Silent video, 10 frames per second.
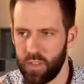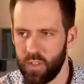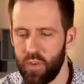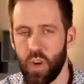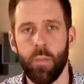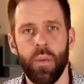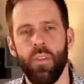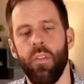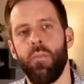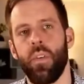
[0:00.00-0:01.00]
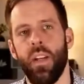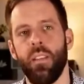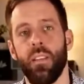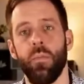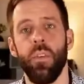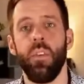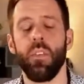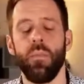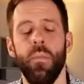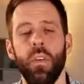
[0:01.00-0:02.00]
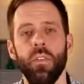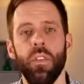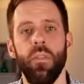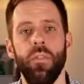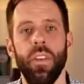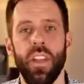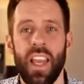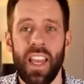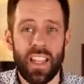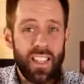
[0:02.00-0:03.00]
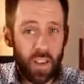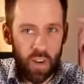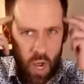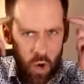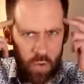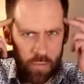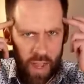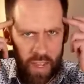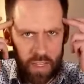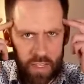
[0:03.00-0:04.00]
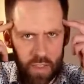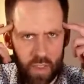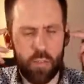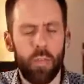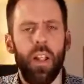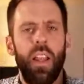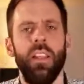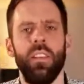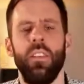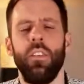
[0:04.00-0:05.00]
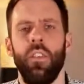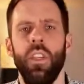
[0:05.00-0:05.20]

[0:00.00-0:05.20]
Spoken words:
dropping your prices, because most often it's our own mind that plays a trick